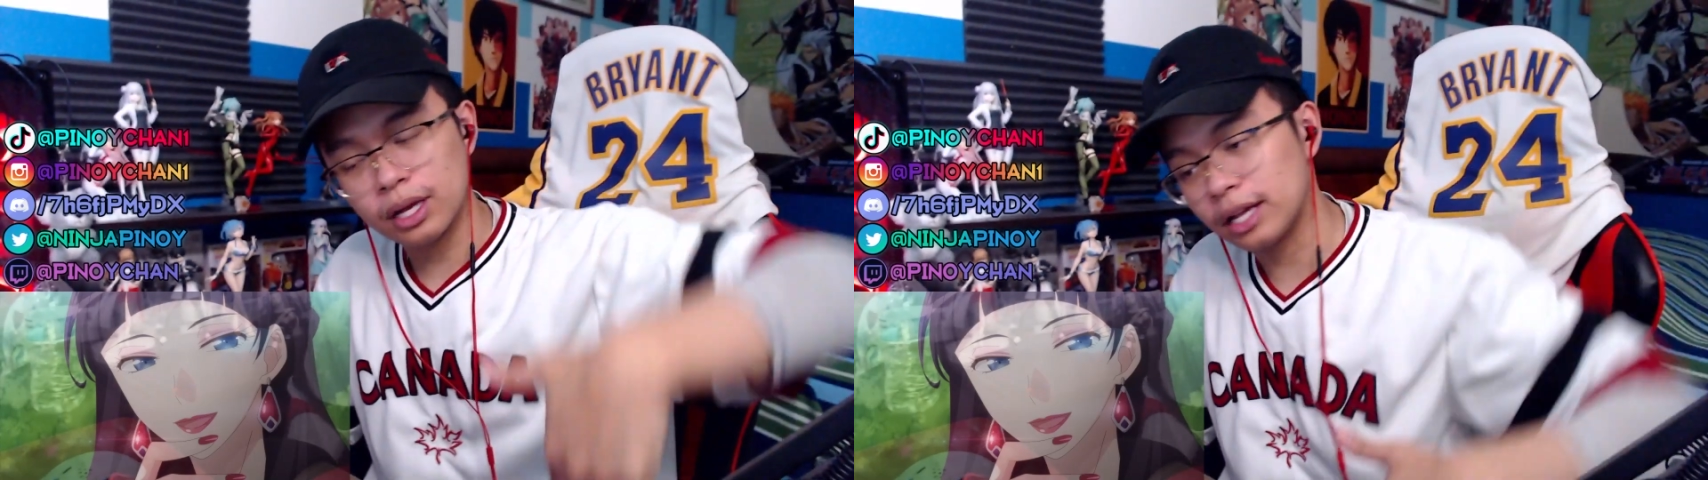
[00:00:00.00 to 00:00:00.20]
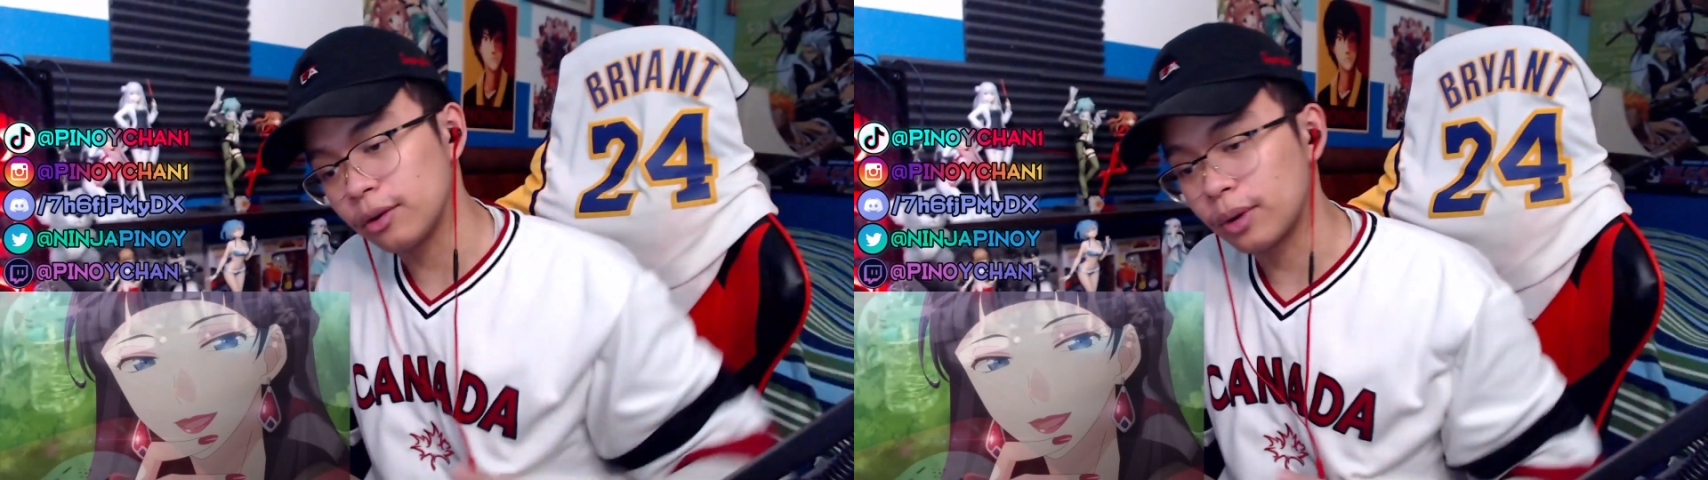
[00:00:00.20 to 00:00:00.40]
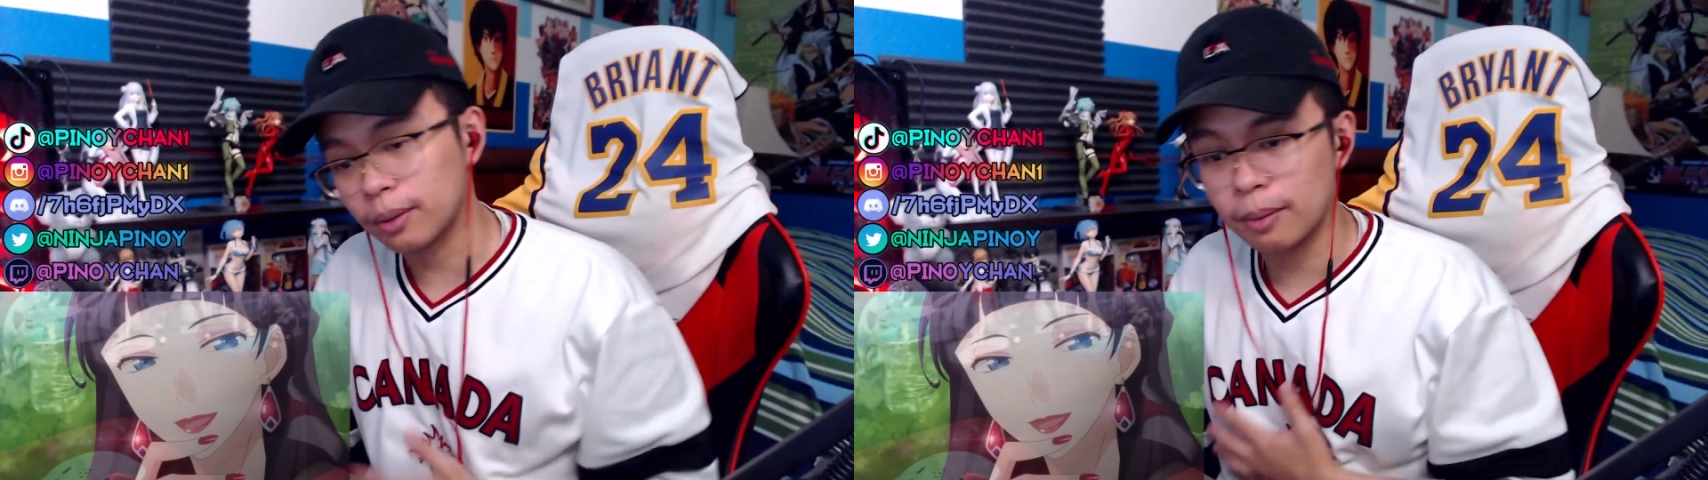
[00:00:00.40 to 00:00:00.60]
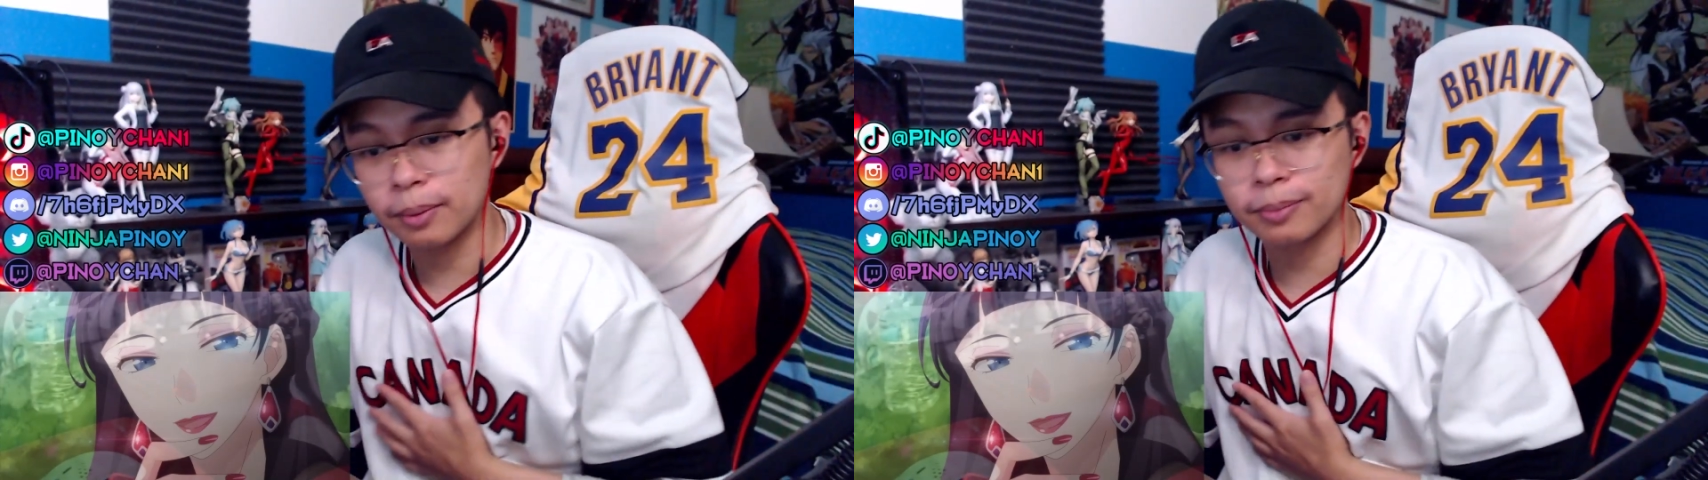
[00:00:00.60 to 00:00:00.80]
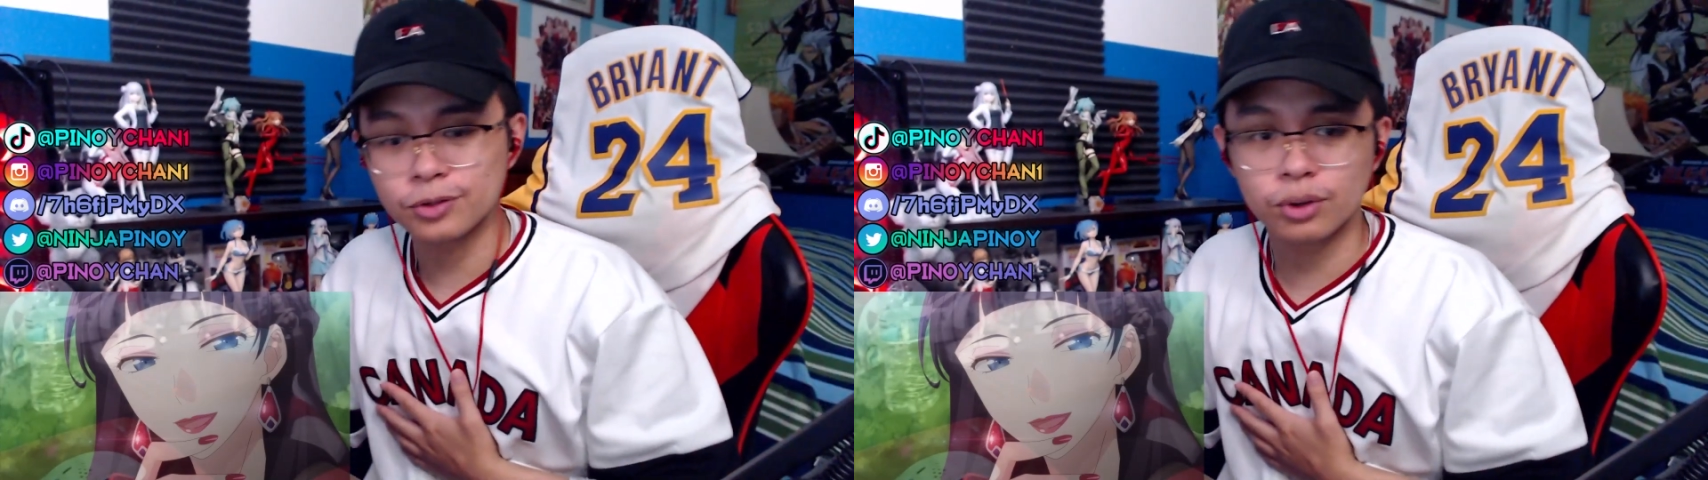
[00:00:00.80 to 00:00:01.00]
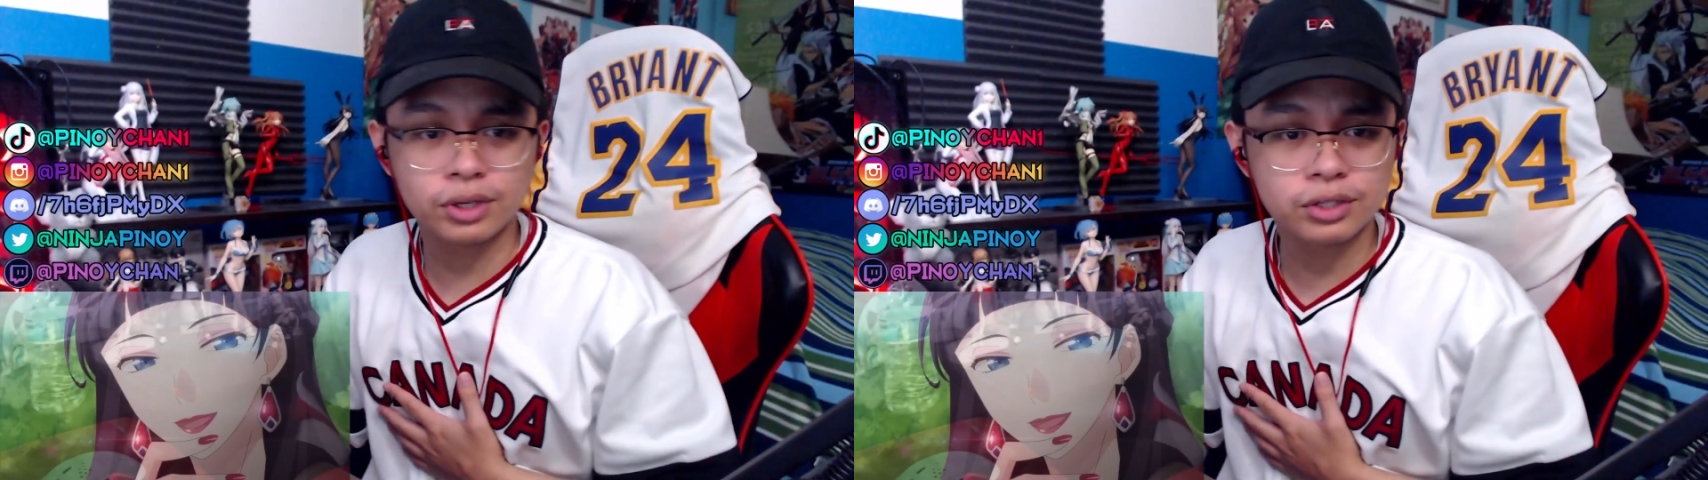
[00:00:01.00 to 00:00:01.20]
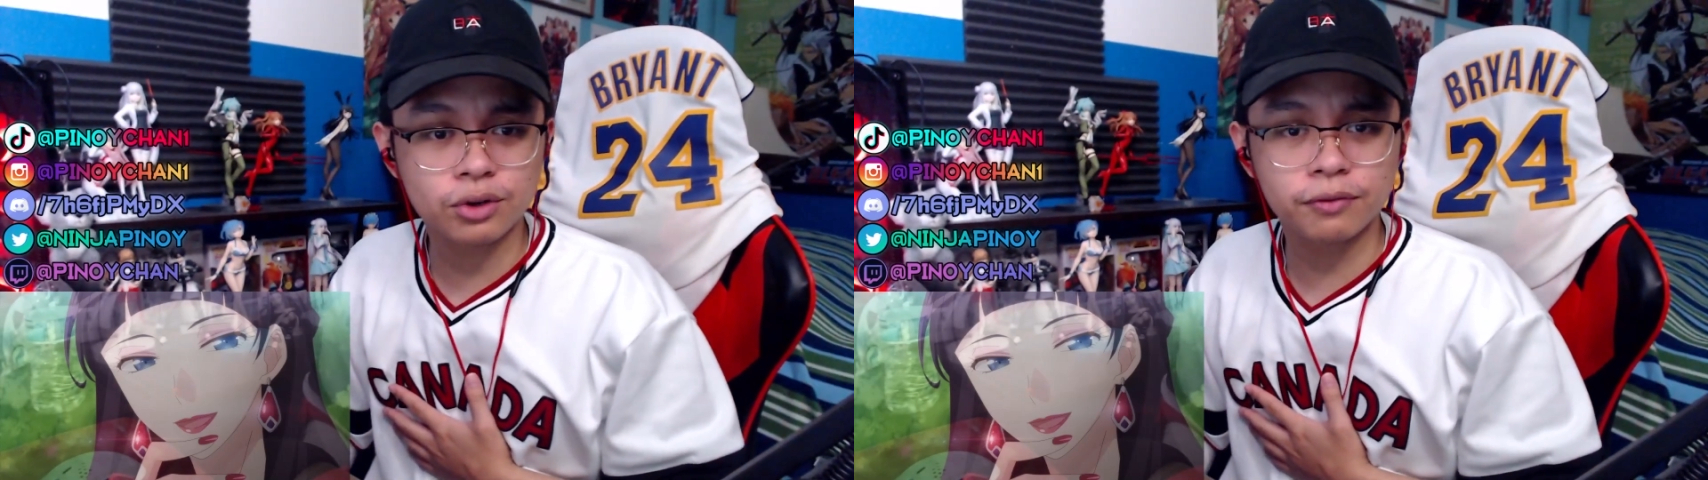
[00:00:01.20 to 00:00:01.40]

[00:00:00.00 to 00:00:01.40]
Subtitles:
I highly recommend people join Discord